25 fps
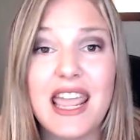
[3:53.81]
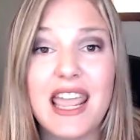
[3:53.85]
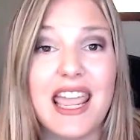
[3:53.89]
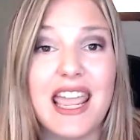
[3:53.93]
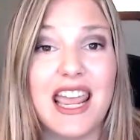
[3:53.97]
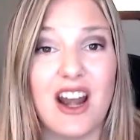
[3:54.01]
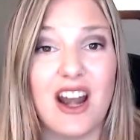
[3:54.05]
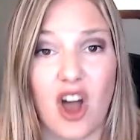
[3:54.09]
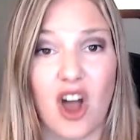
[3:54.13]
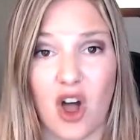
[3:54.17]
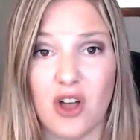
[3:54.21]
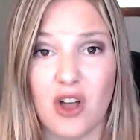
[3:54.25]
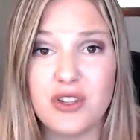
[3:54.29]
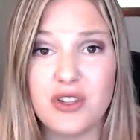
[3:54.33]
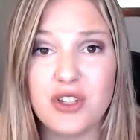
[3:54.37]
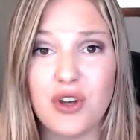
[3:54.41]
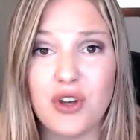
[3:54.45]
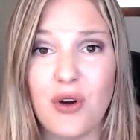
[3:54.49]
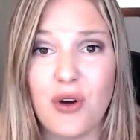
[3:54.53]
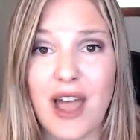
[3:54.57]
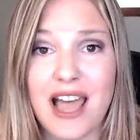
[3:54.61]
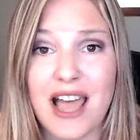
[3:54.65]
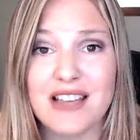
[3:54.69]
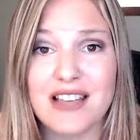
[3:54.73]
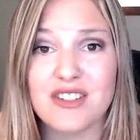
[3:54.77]
It also
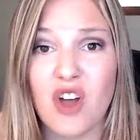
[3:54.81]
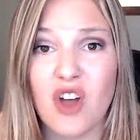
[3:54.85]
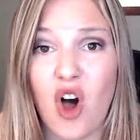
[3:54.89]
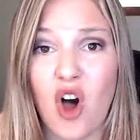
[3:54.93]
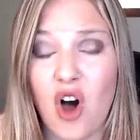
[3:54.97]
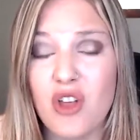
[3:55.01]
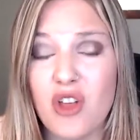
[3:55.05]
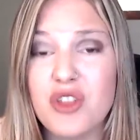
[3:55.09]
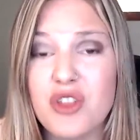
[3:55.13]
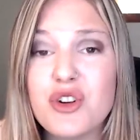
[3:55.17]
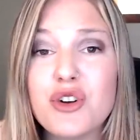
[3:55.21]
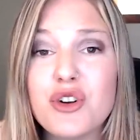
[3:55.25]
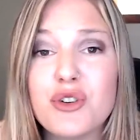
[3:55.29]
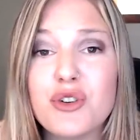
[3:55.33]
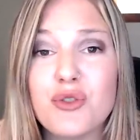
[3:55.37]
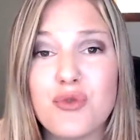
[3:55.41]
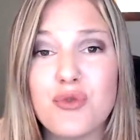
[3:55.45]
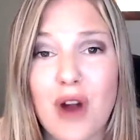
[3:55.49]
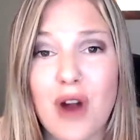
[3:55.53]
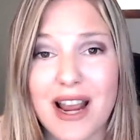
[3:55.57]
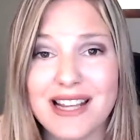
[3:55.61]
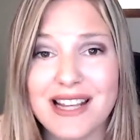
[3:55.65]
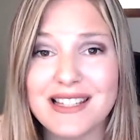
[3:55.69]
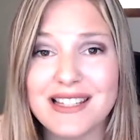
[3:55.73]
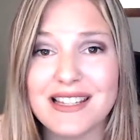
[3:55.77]
has all of your
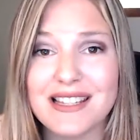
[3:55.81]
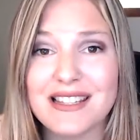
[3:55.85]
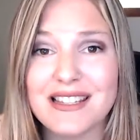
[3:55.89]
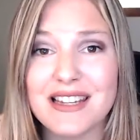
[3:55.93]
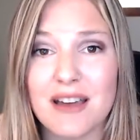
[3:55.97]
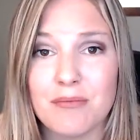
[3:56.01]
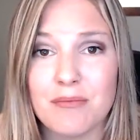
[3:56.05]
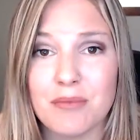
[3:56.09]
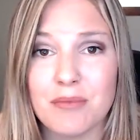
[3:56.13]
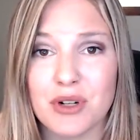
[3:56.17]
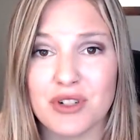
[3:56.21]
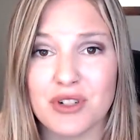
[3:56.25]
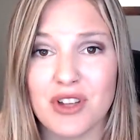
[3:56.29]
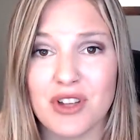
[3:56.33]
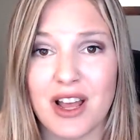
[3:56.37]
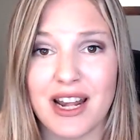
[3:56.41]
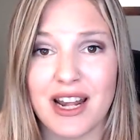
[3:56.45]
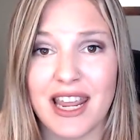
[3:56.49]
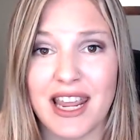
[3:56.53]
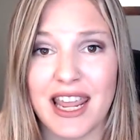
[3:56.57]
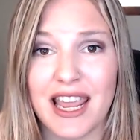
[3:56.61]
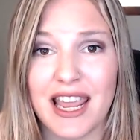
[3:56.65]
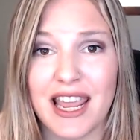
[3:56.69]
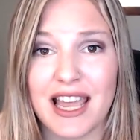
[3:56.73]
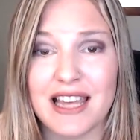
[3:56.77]
crisis numbers on
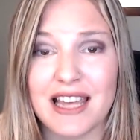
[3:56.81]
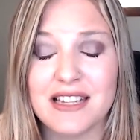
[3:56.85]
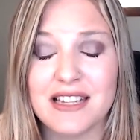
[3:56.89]
hand.